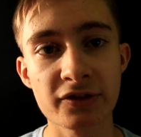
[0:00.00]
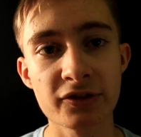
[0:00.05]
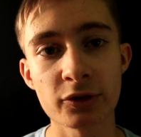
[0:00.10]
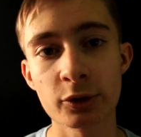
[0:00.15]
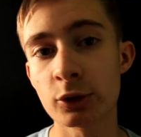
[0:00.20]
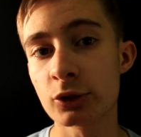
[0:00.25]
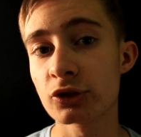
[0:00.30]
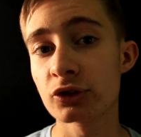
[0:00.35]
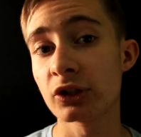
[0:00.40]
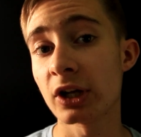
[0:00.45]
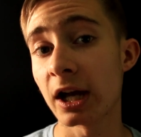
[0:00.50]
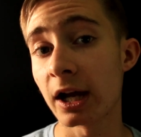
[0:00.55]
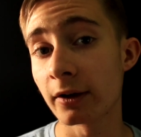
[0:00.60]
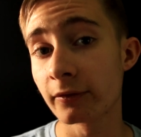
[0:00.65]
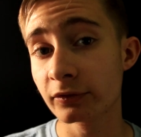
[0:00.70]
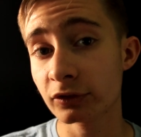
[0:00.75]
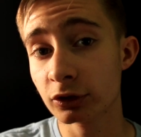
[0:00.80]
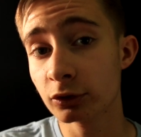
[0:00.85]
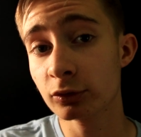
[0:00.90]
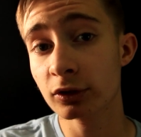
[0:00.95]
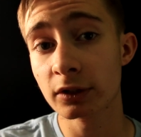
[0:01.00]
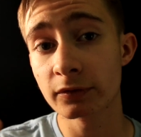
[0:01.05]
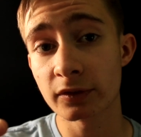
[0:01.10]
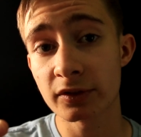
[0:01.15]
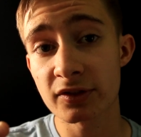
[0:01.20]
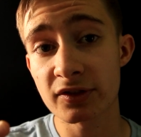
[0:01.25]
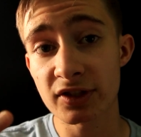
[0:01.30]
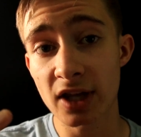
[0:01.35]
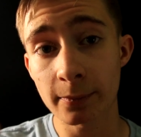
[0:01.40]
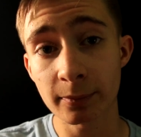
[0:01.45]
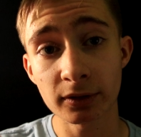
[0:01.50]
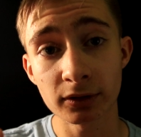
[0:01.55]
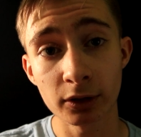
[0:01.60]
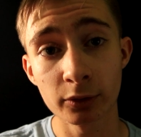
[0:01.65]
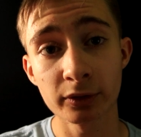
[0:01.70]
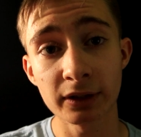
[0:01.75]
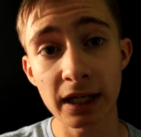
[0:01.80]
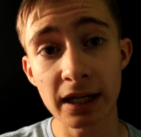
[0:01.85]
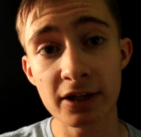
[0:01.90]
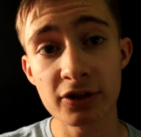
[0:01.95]
So you should have 2 different separate
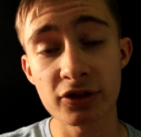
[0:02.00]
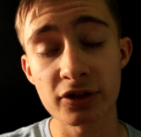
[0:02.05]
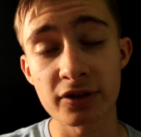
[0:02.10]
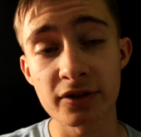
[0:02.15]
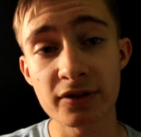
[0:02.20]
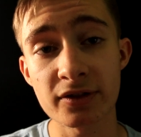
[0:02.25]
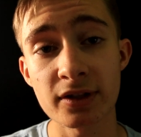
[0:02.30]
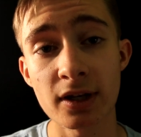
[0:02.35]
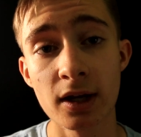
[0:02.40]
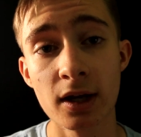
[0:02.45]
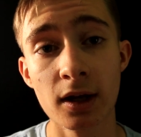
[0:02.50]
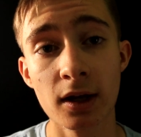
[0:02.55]
locations,